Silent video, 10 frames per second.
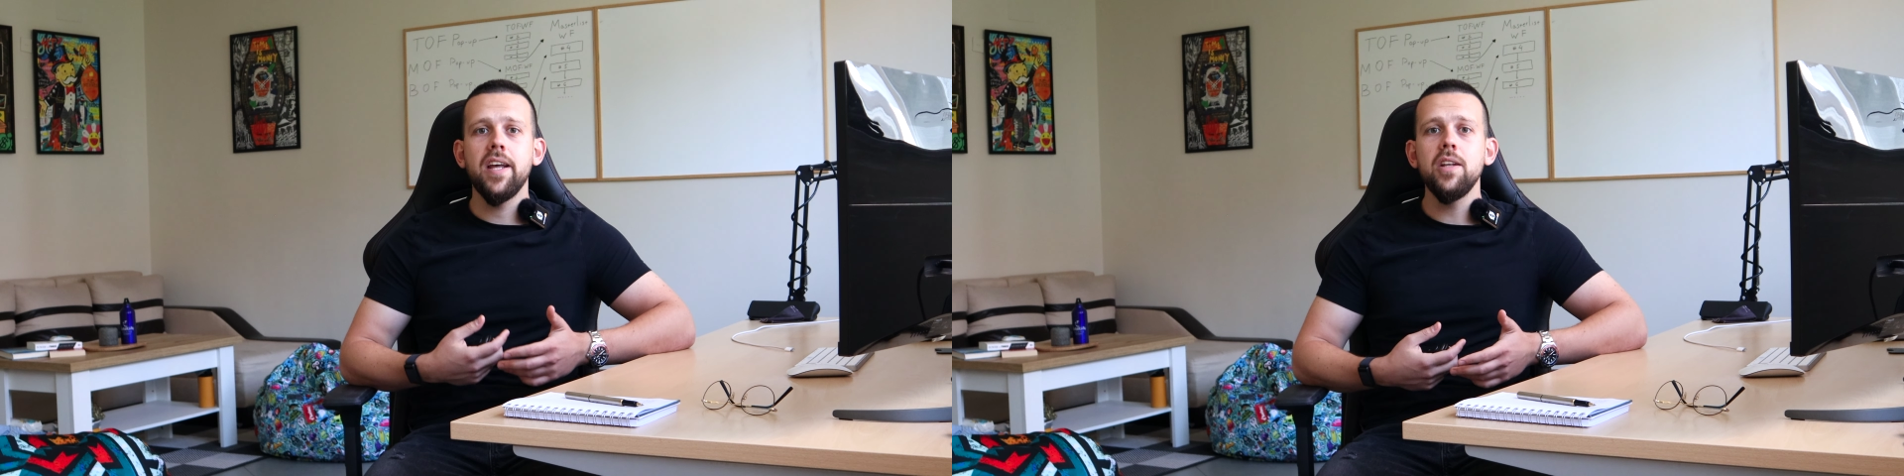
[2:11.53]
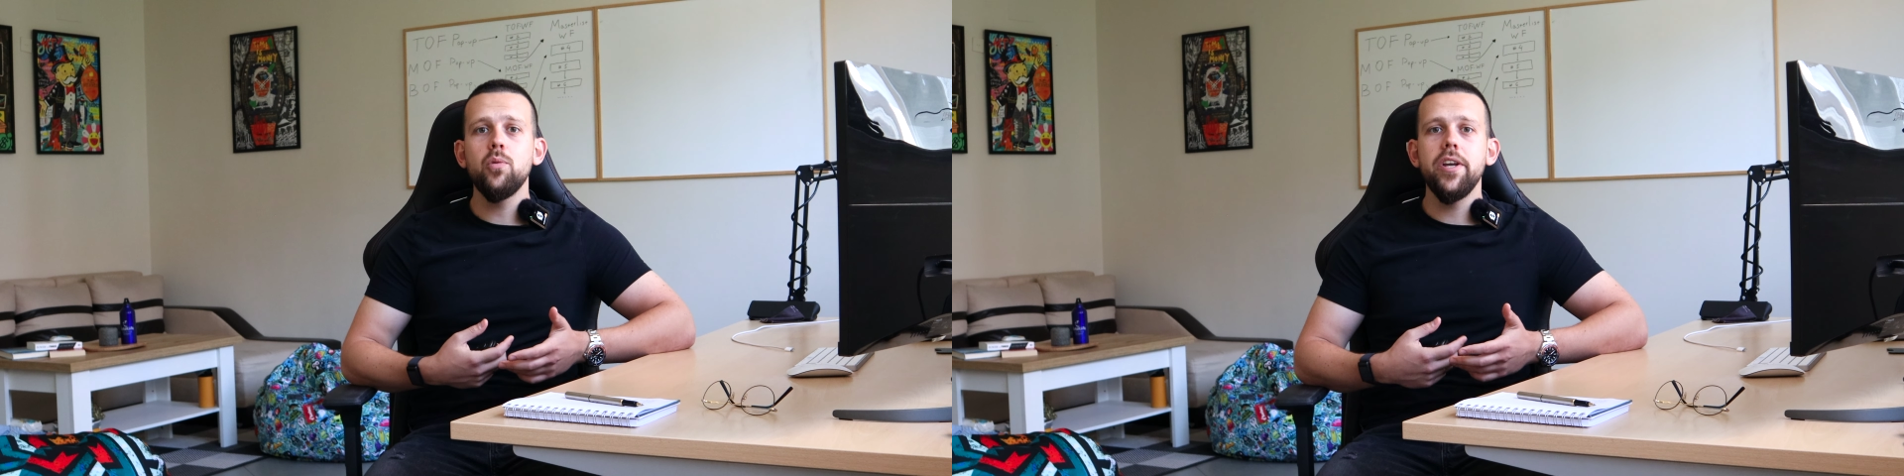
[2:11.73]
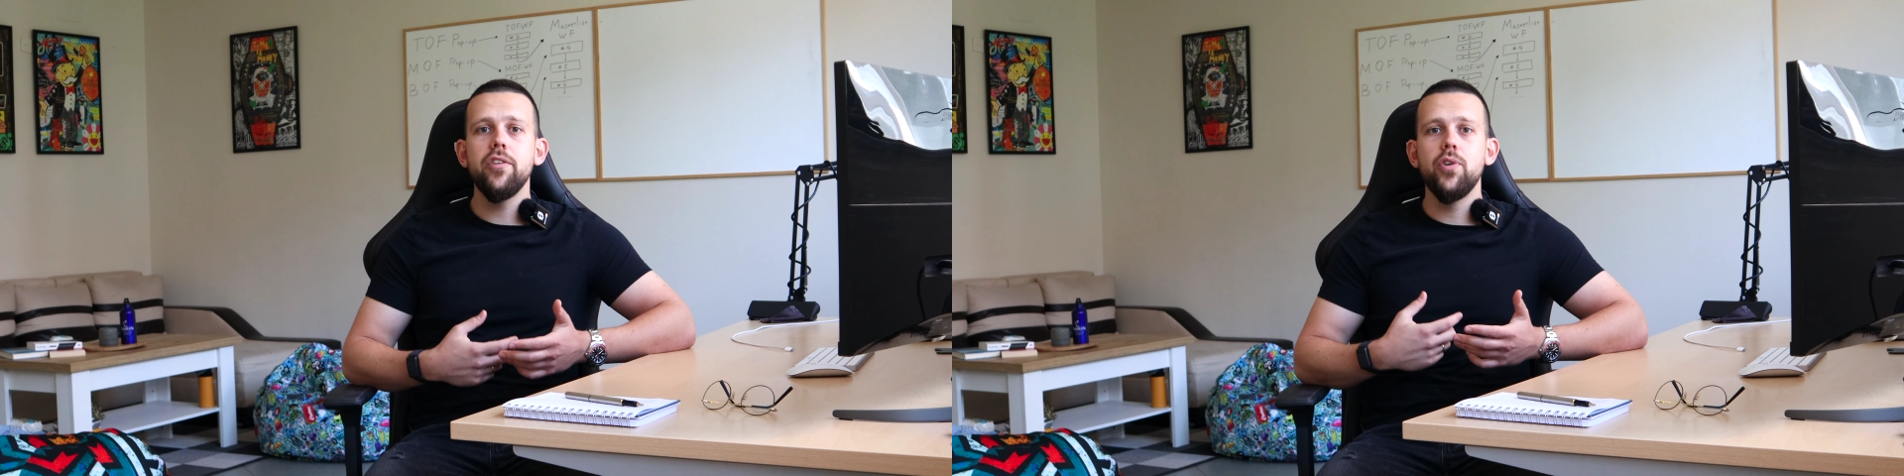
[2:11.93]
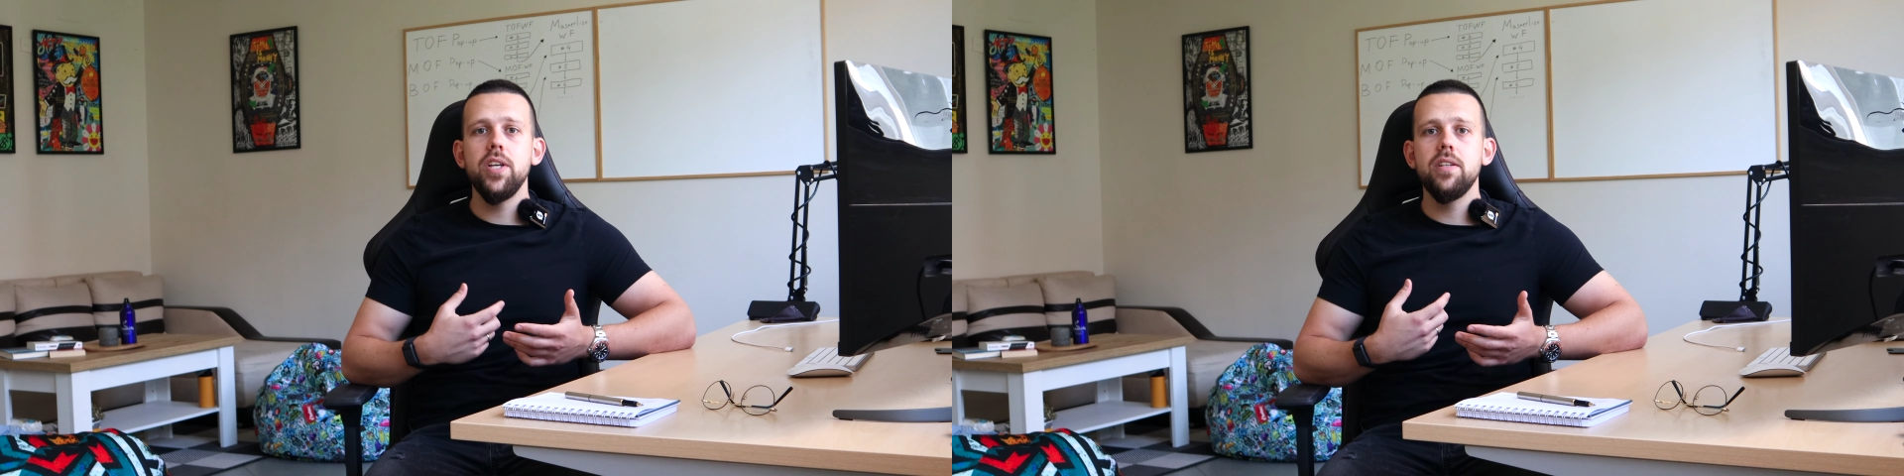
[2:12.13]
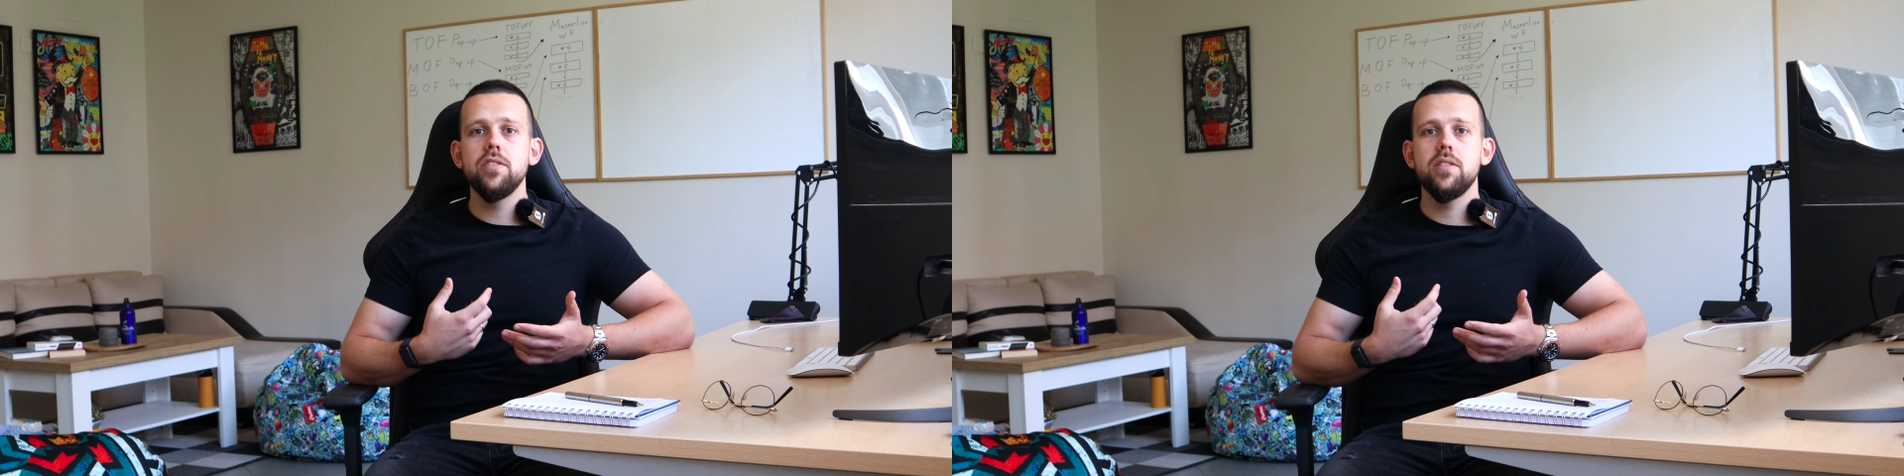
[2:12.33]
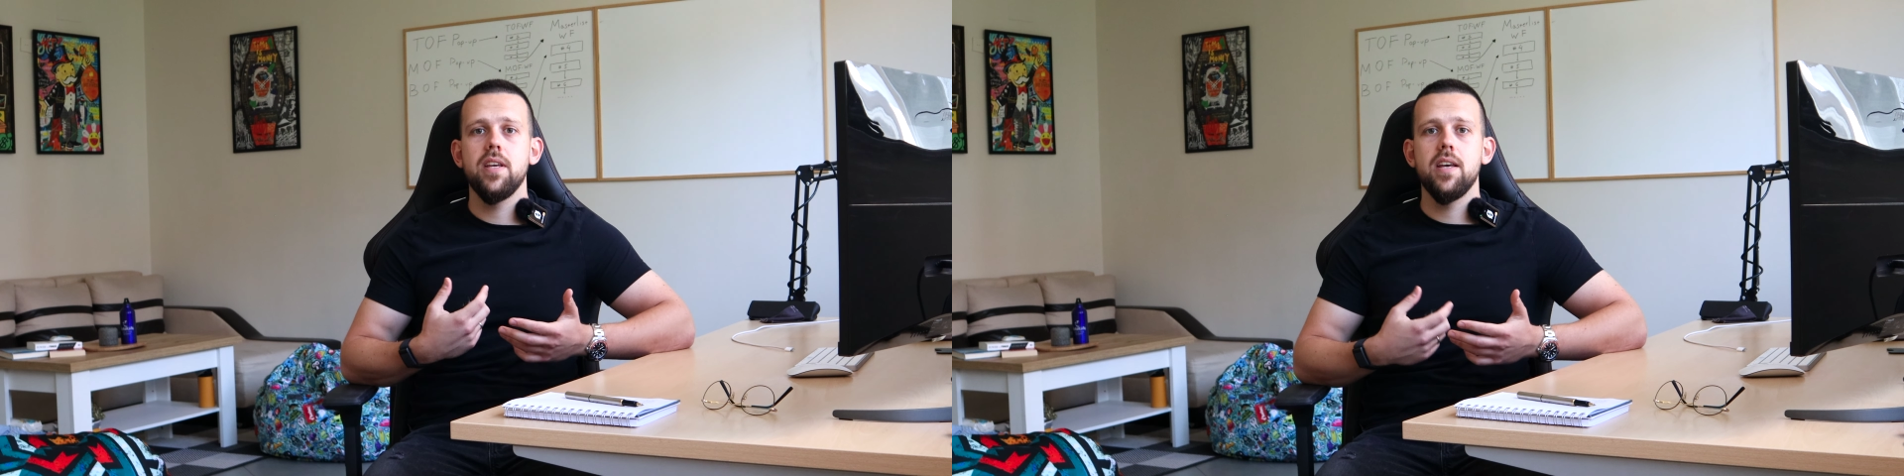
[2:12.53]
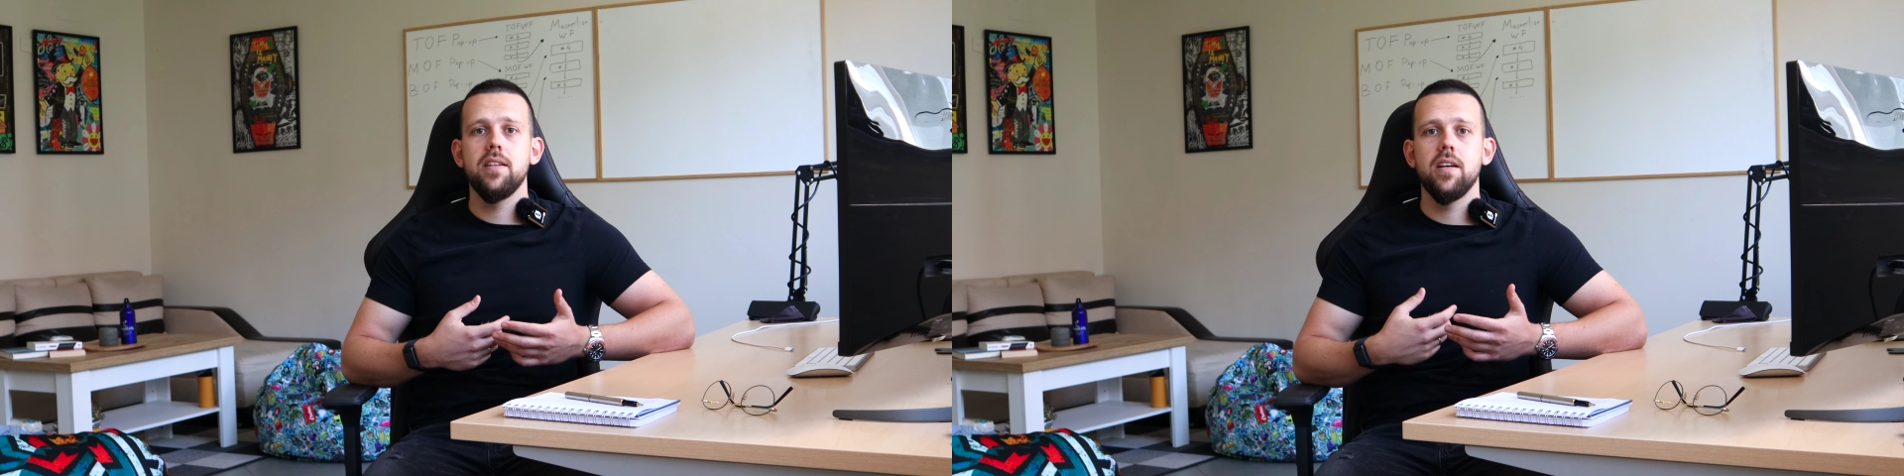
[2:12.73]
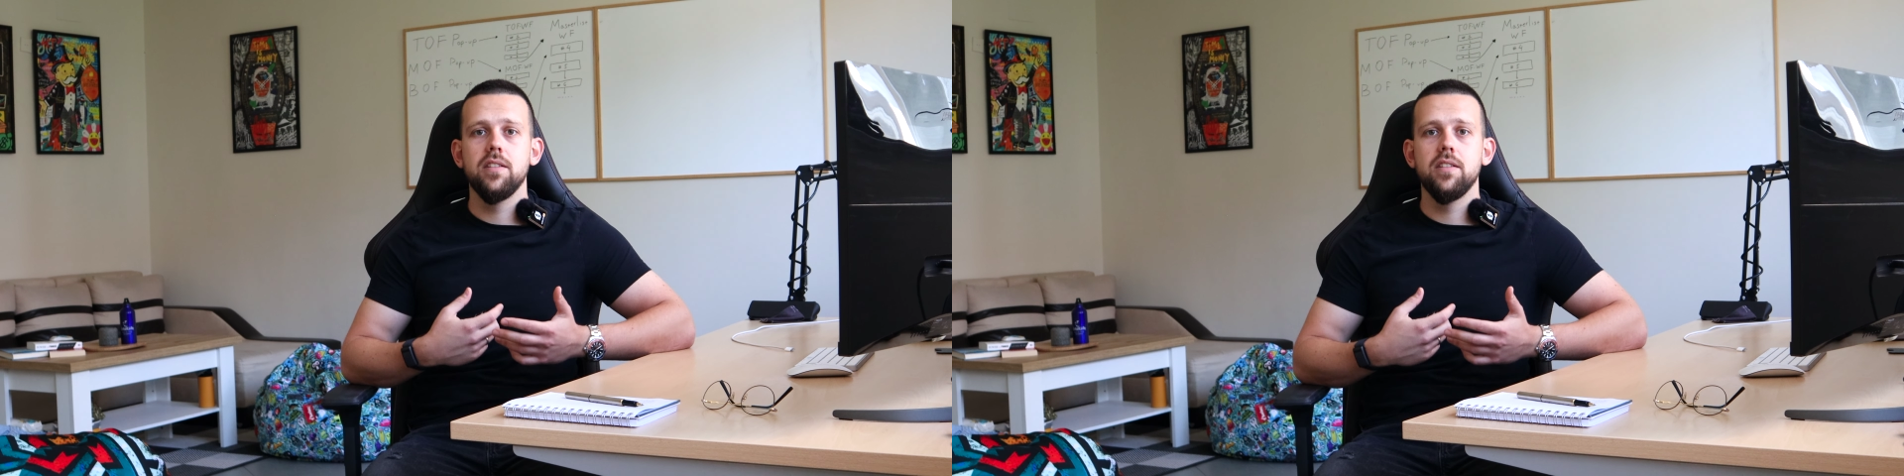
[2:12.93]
That way readers can